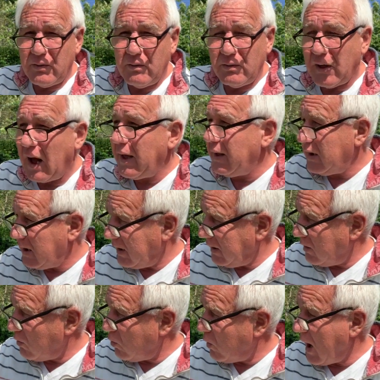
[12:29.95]
daily,
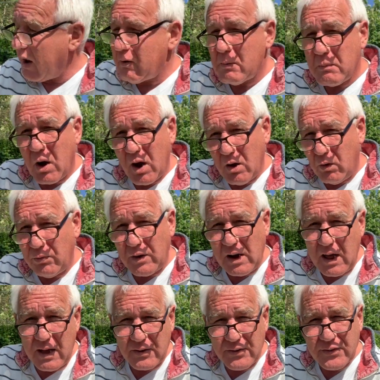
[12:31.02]
where am I on the
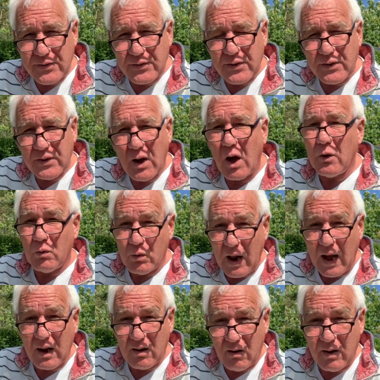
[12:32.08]
list, and all
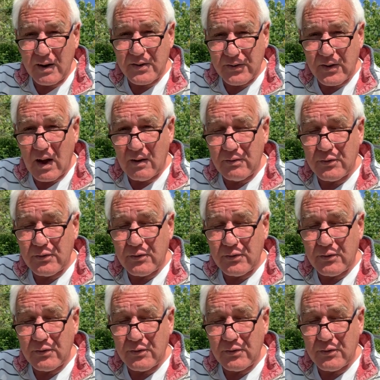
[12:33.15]
that kind of stuff.